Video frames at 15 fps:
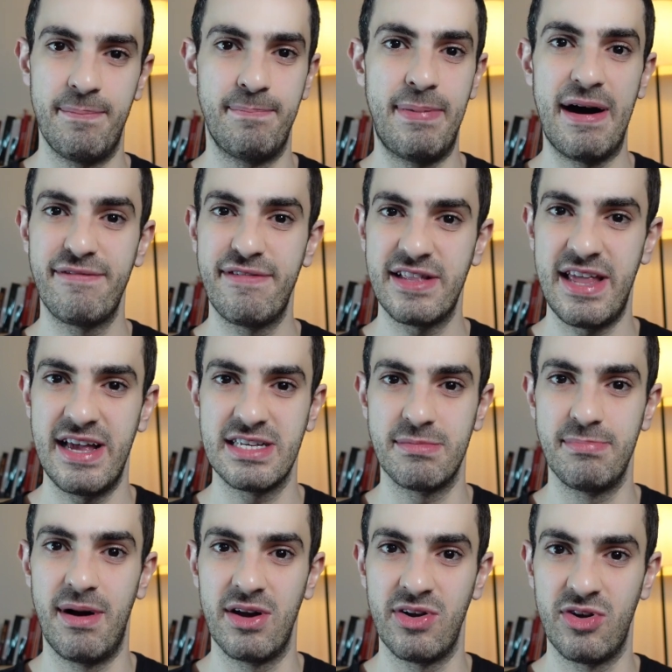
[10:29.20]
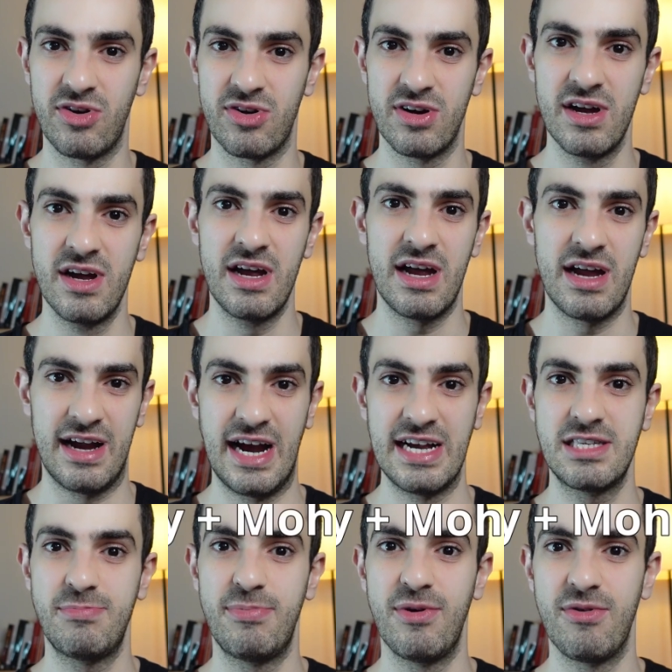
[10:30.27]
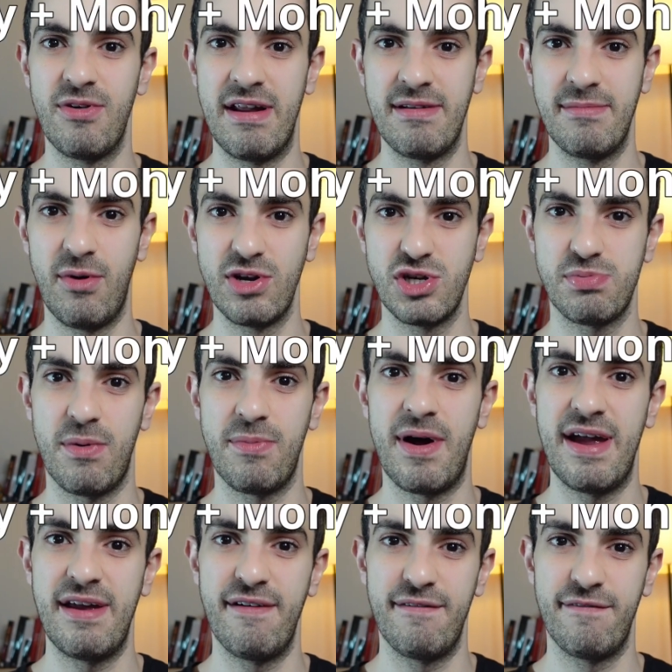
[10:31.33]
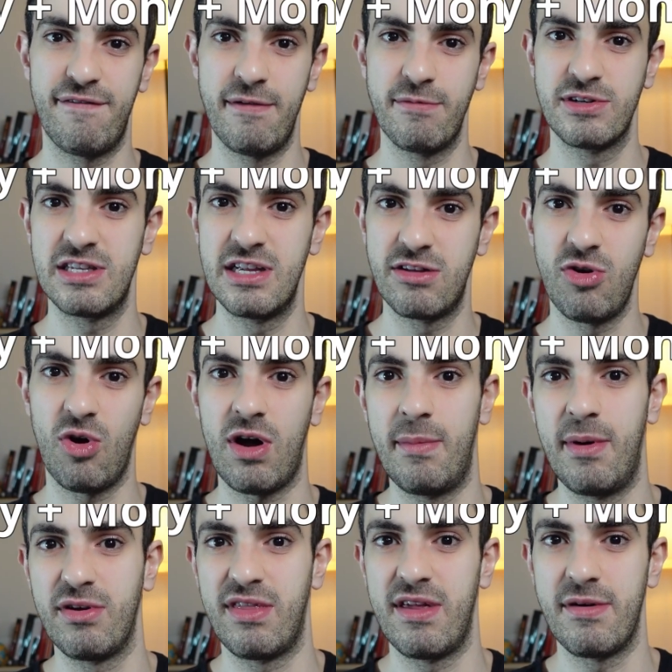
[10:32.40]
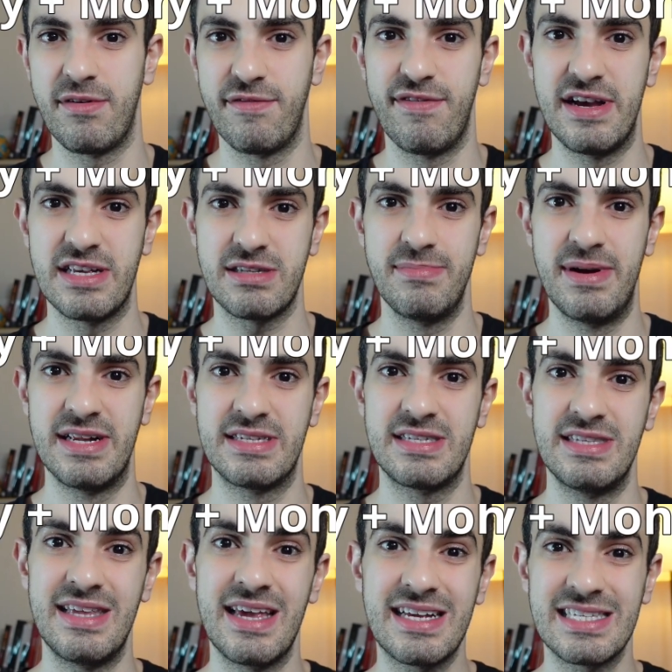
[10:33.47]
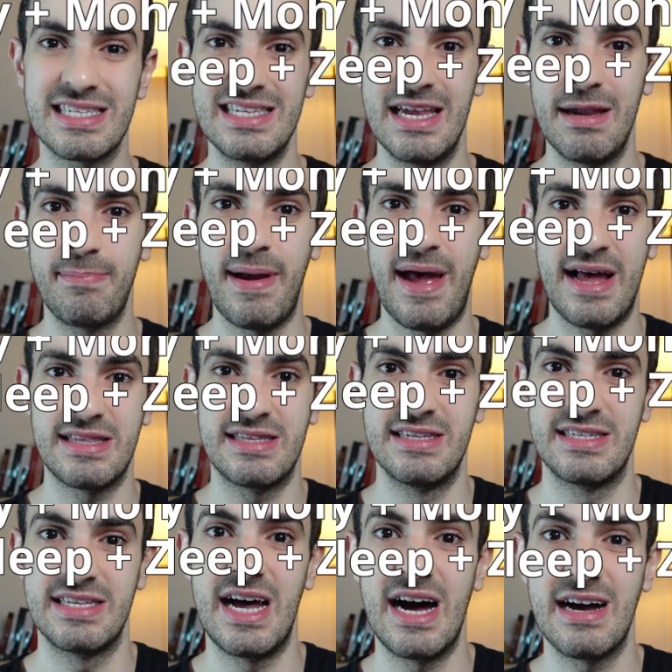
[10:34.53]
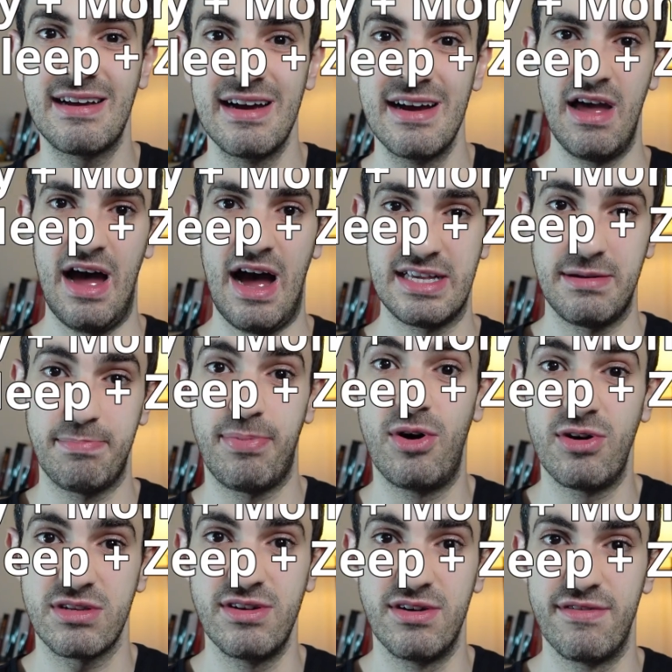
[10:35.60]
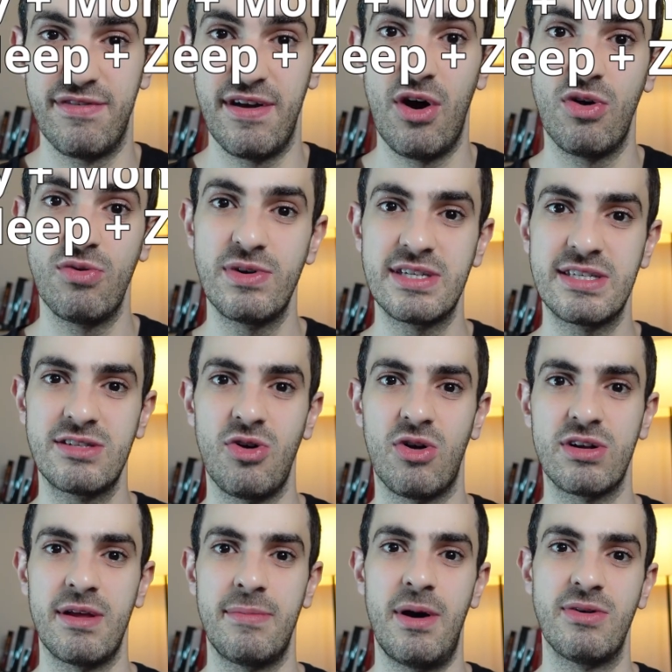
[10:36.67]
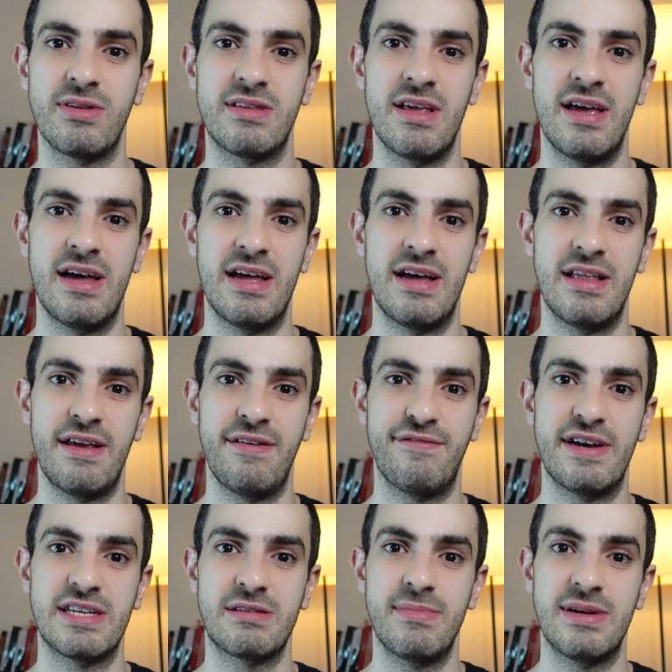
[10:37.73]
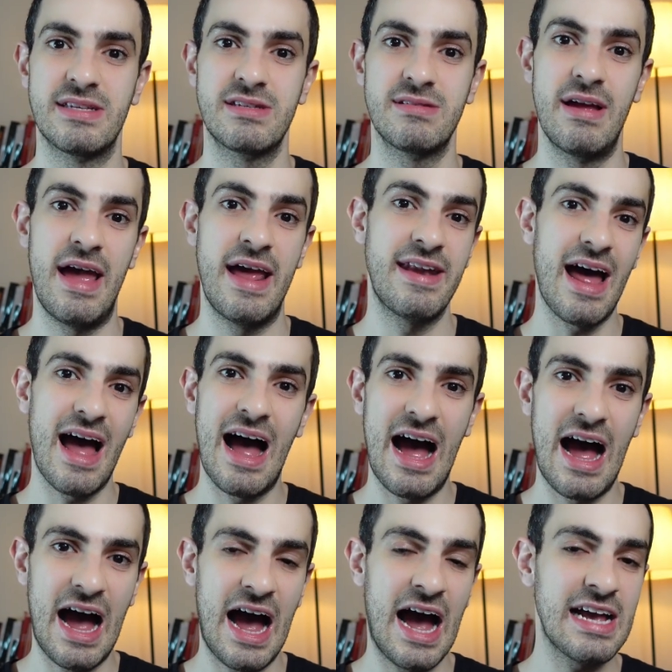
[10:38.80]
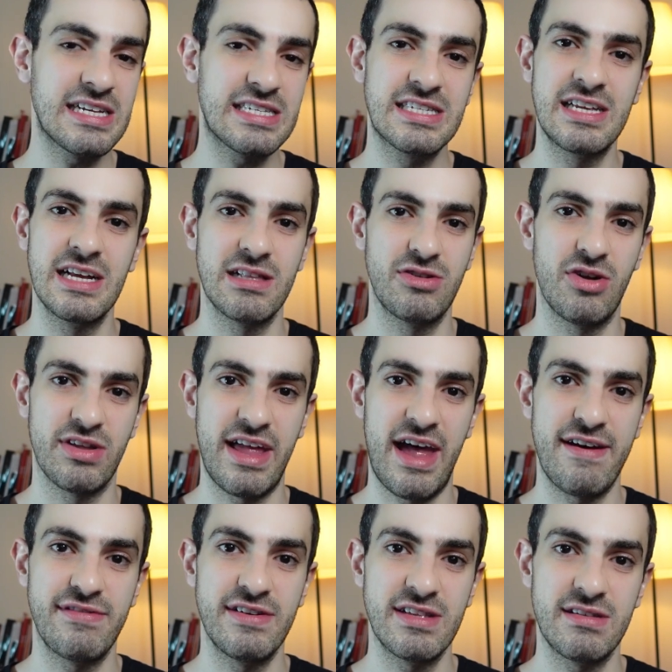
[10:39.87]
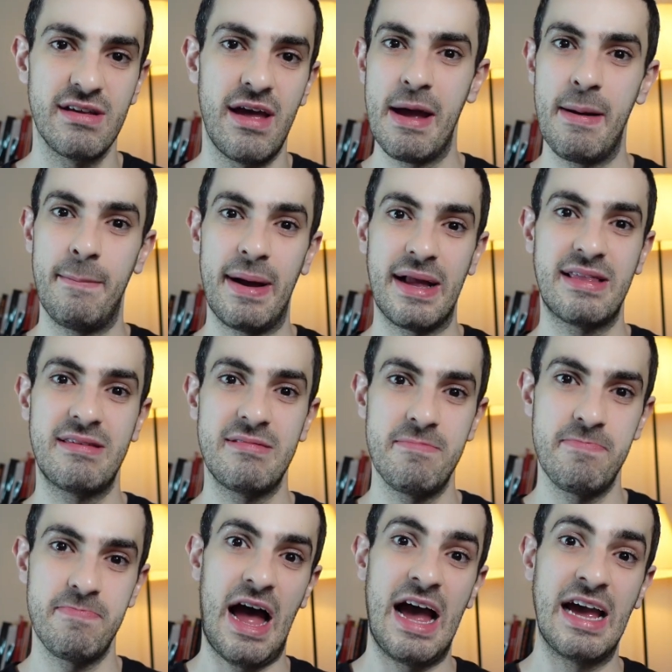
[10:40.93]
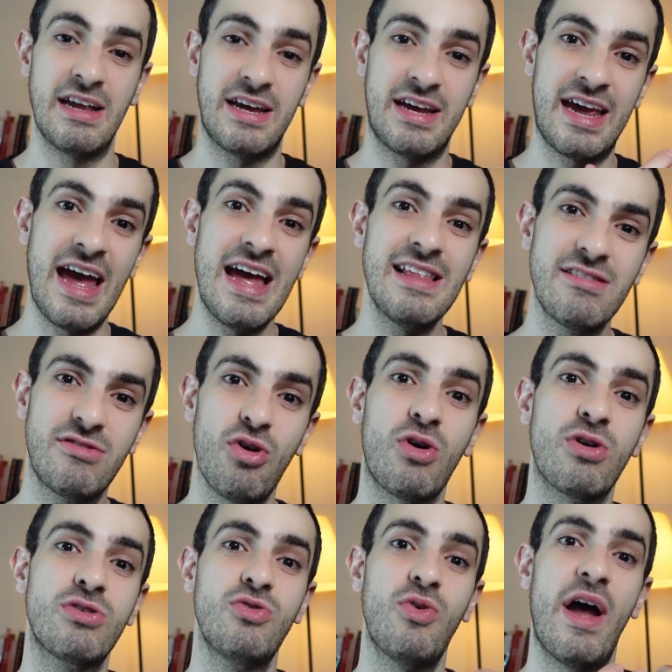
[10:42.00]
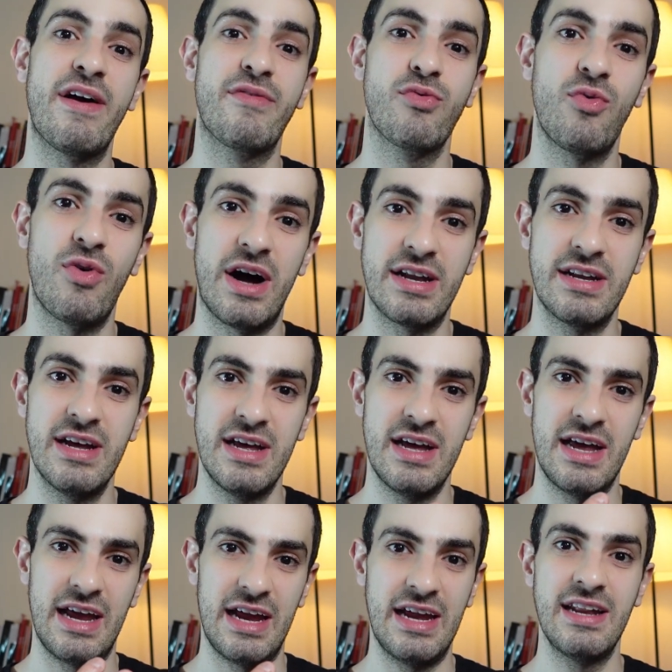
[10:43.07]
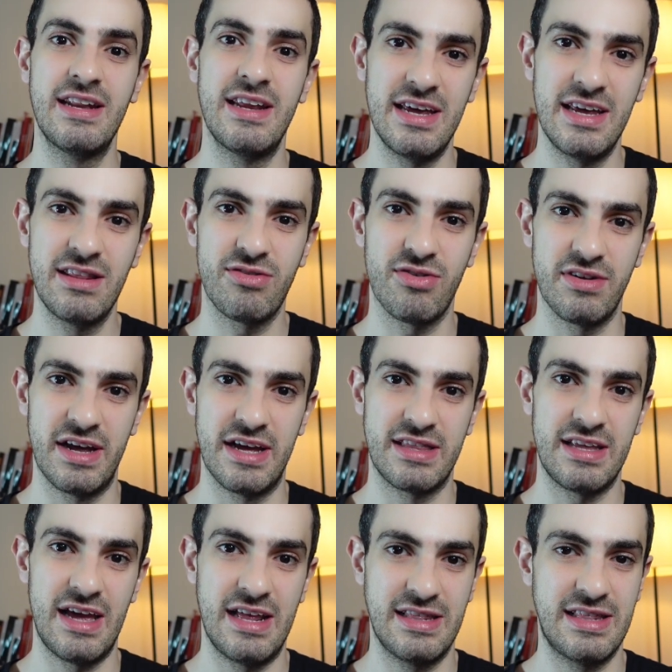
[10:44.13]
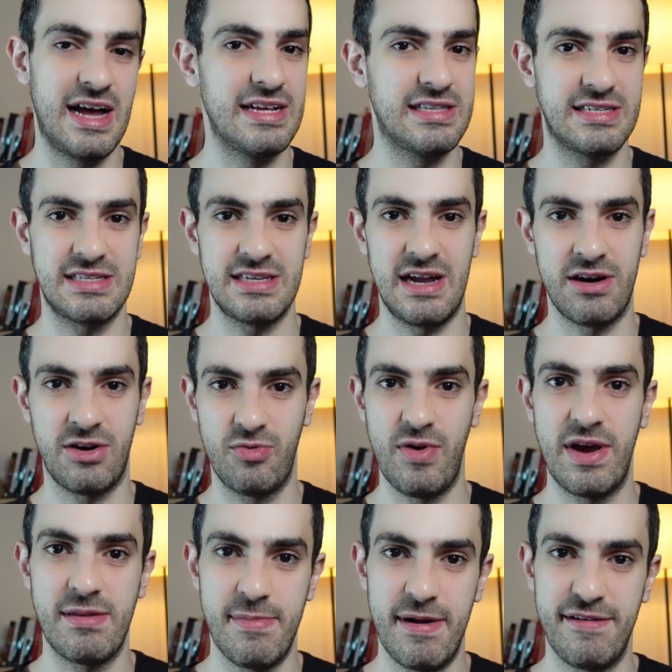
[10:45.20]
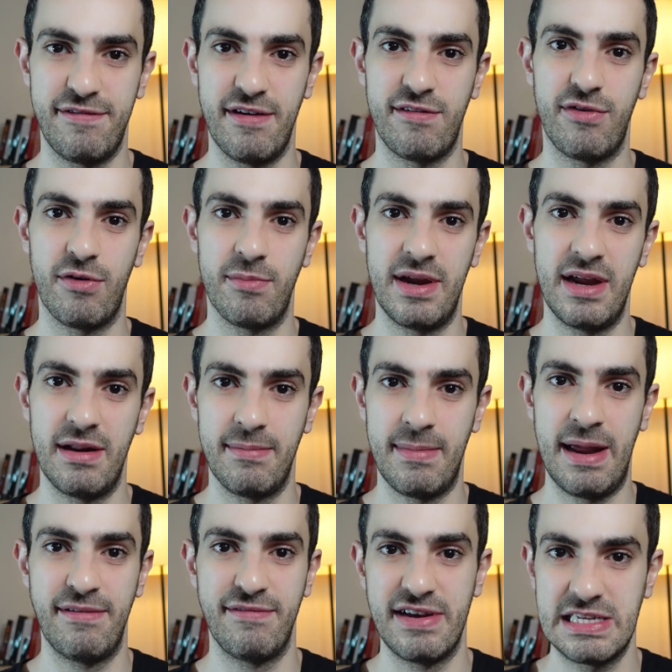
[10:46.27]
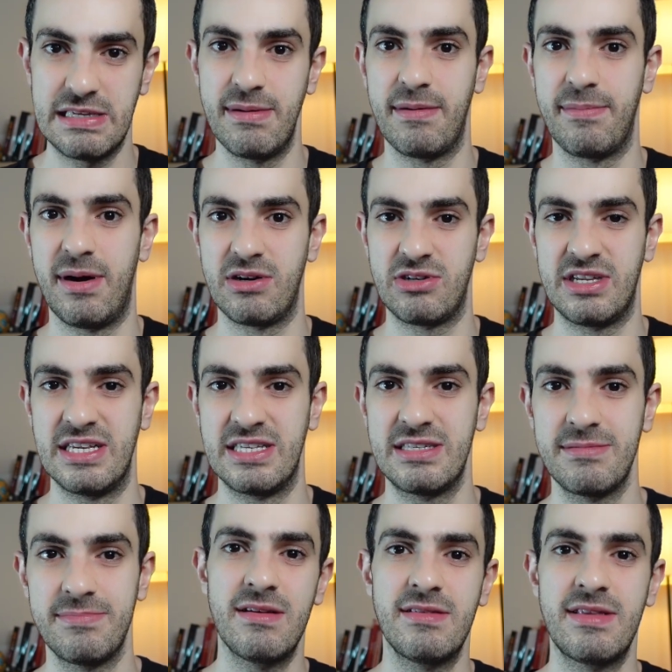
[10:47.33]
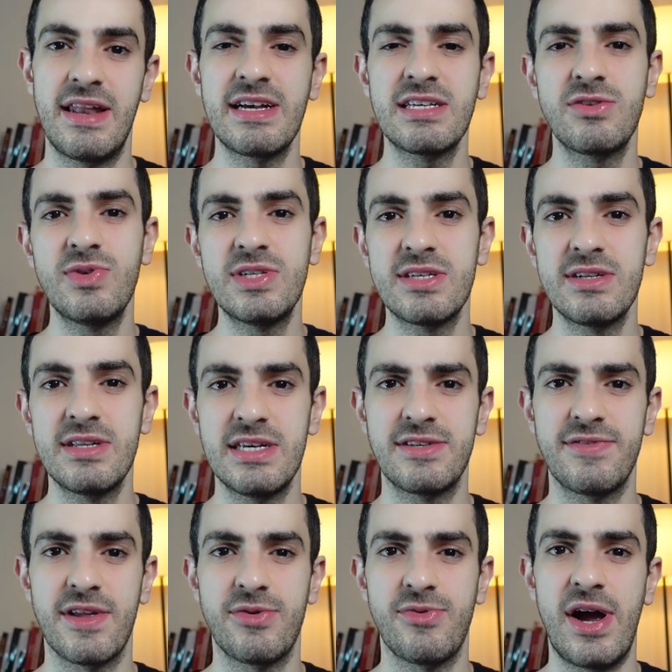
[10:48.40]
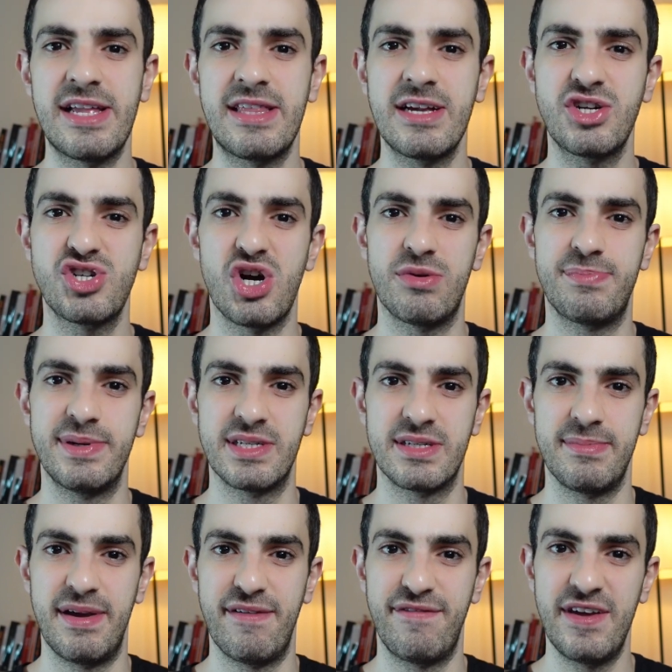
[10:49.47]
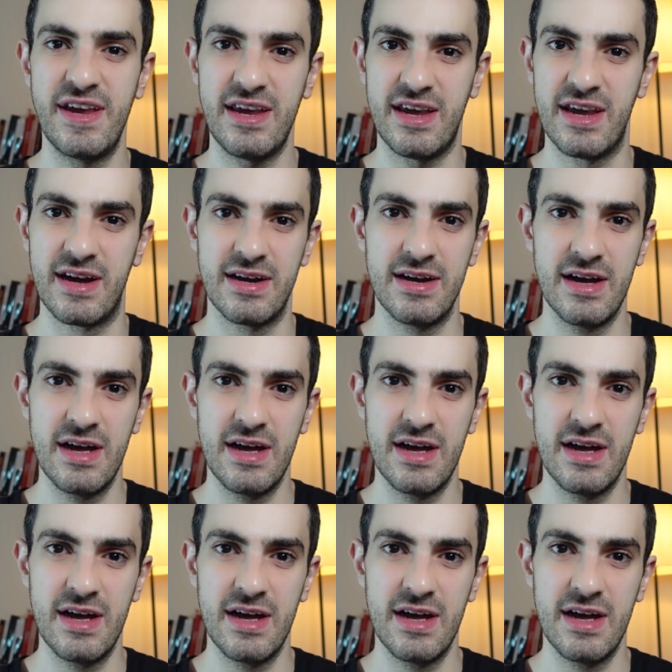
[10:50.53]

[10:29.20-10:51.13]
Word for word: Buffett has Munger, Guy Spear and Monish Pabrai famously talk about their investments, Nick Split had Zack as a partner, they always talked about the investments, and I still don't have it, but I can talk to everyone in the internet, and that's a great benefit for me in my investing parties. The next reason is that writing sharpens my thinking.